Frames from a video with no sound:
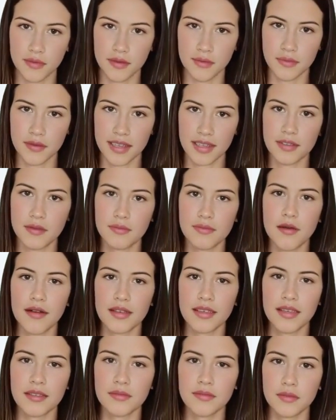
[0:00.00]
From being a
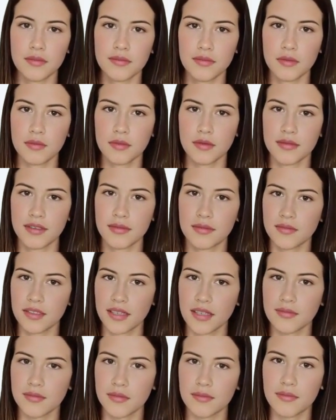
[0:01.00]
financial lubricant
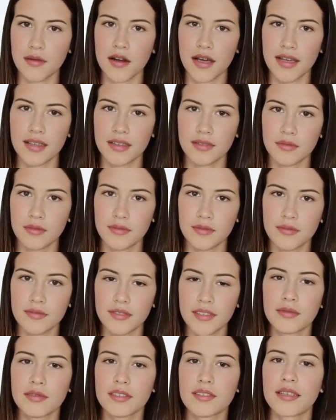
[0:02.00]
in DeFi to
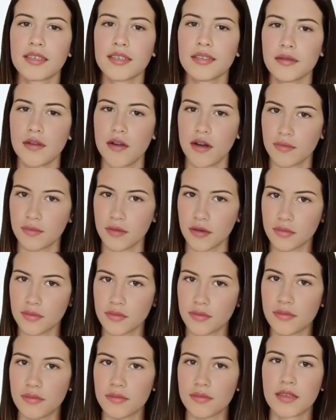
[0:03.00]
facilitating
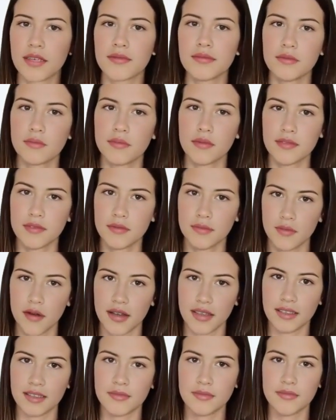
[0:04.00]
commerce, it's
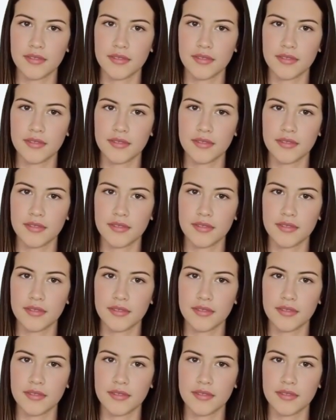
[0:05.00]
redefining